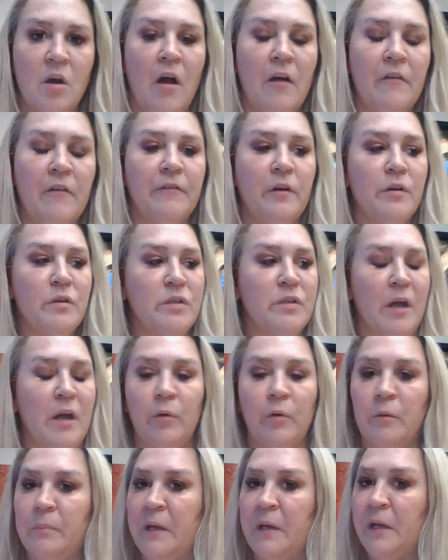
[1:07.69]
offers, I
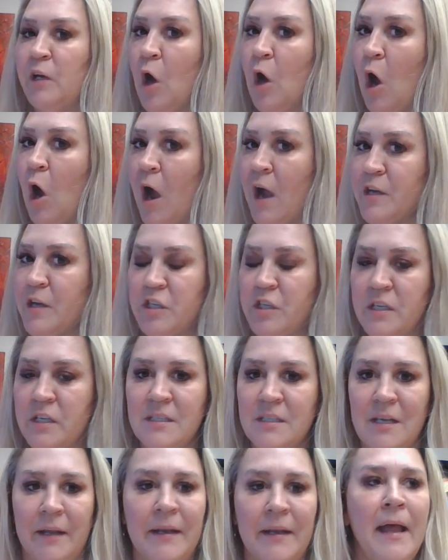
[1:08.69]
would be
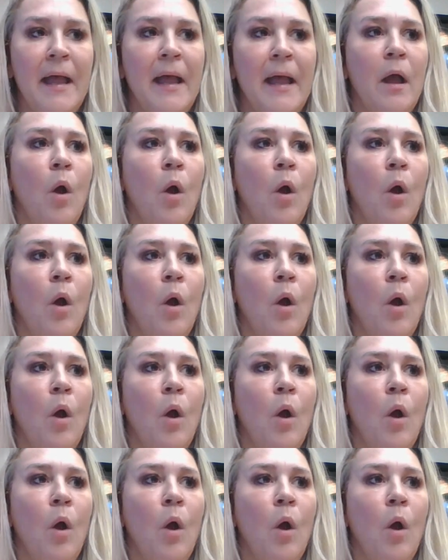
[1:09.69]
cautious on